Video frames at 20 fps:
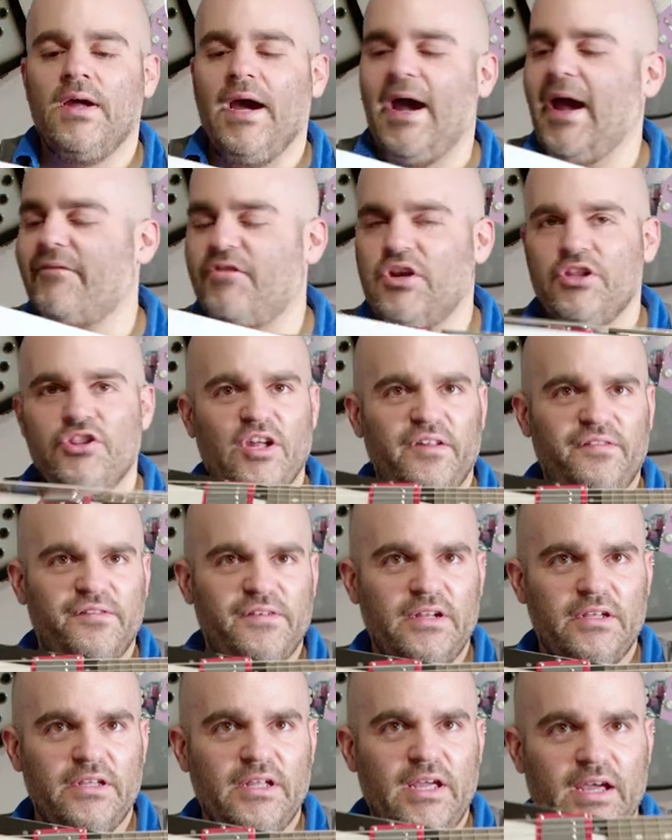I haven't
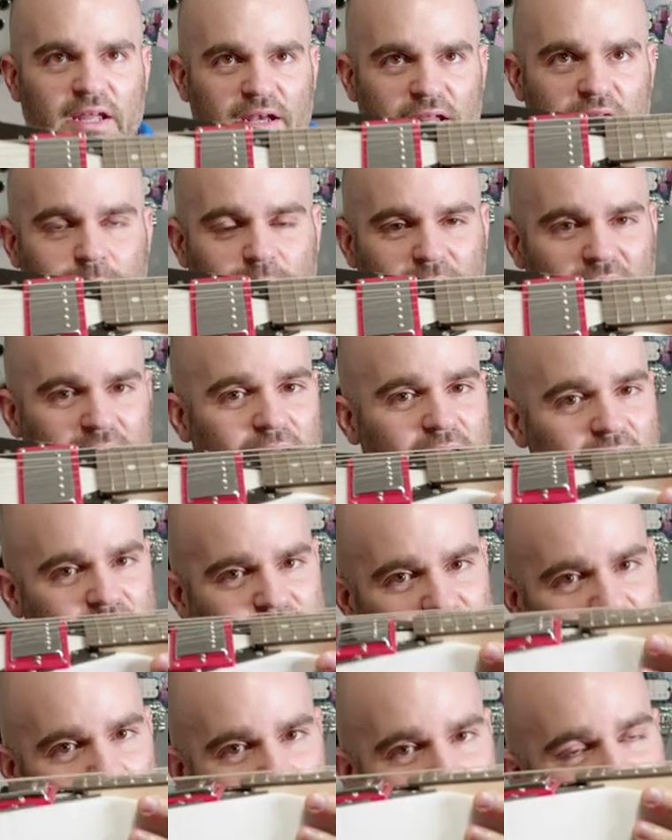adjusted it yet. It might
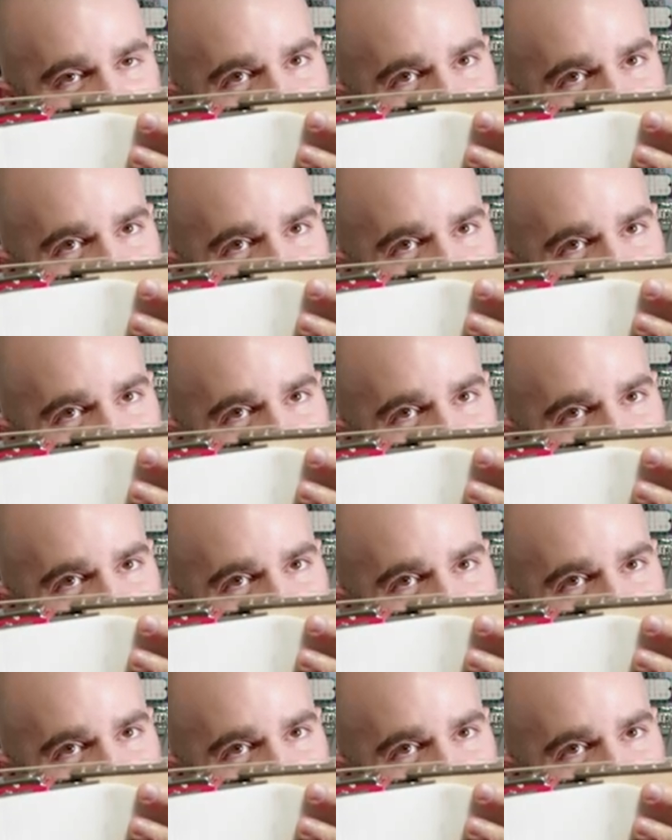end up